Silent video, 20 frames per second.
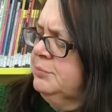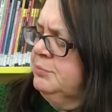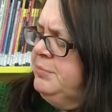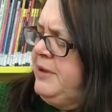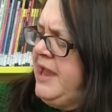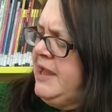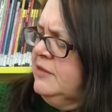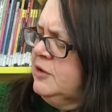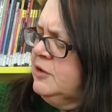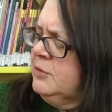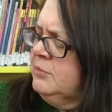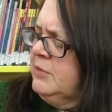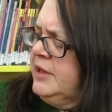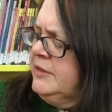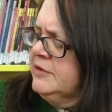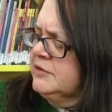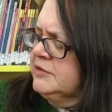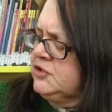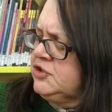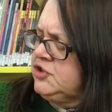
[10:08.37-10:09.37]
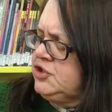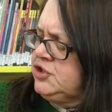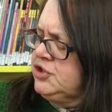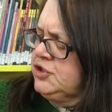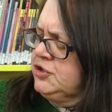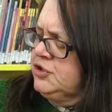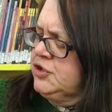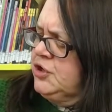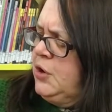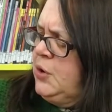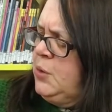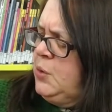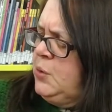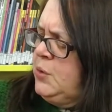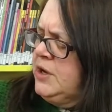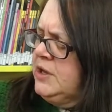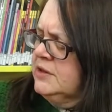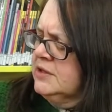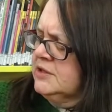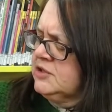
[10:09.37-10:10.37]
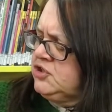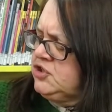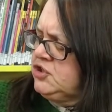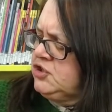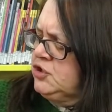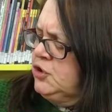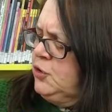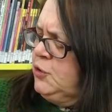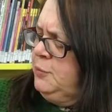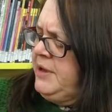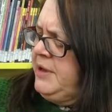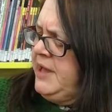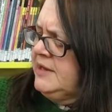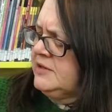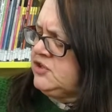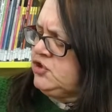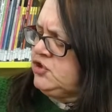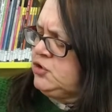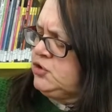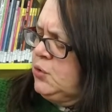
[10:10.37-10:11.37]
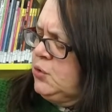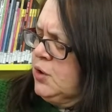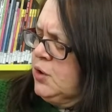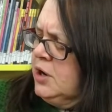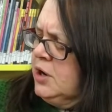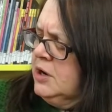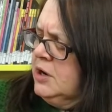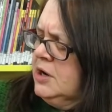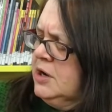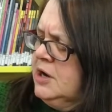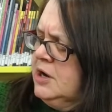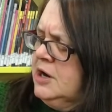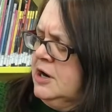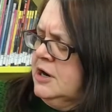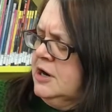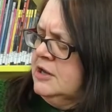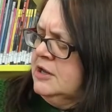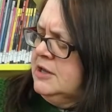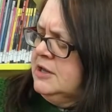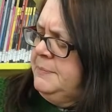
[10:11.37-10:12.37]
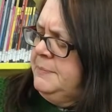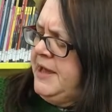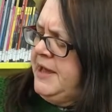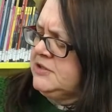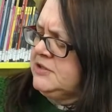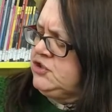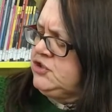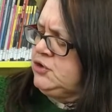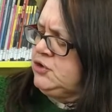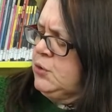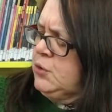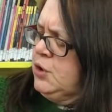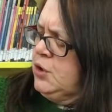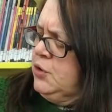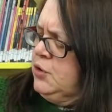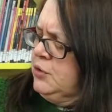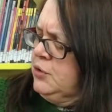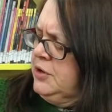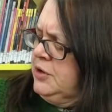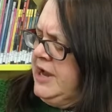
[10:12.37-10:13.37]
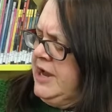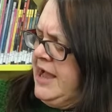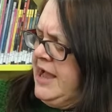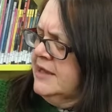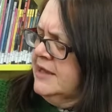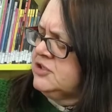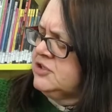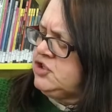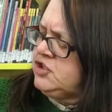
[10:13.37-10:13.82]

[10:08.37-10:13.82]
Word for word: beg their mothers to go in the snow pet store. The pet store owner has